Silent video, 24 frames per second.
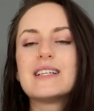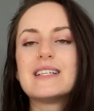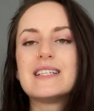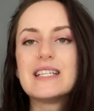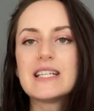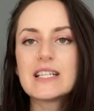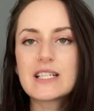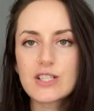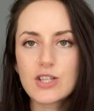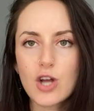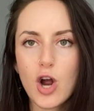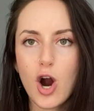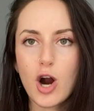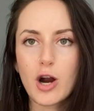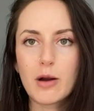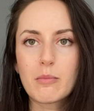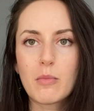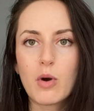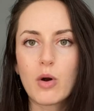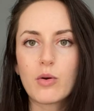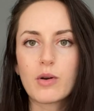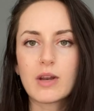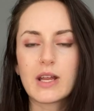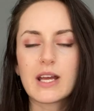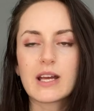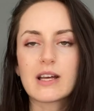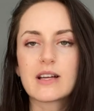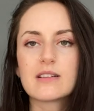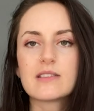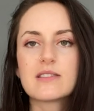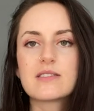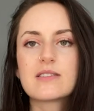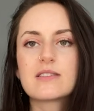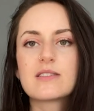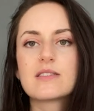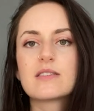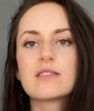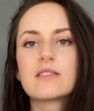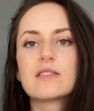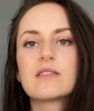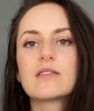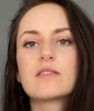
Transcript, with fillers: disharmonious,